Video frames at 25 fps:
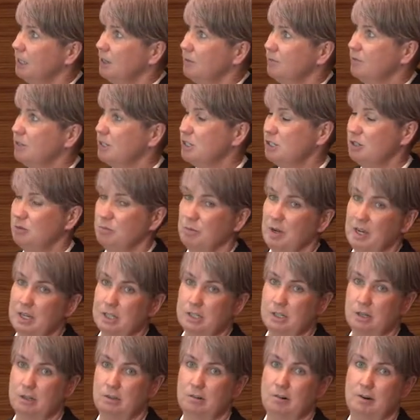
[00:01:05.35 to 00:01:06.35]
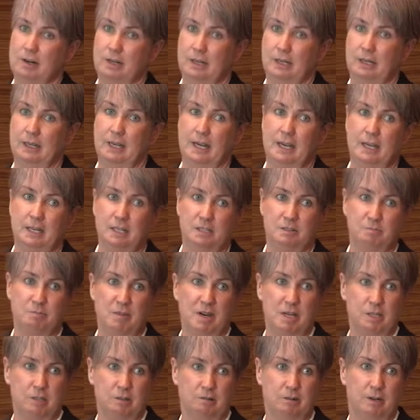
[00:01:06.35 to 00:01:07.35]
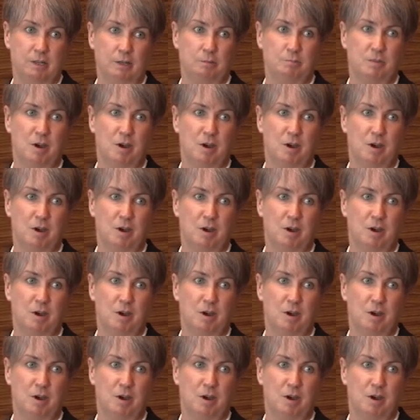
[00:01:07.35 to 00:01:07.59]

Vision Mātauranga and Mātauranga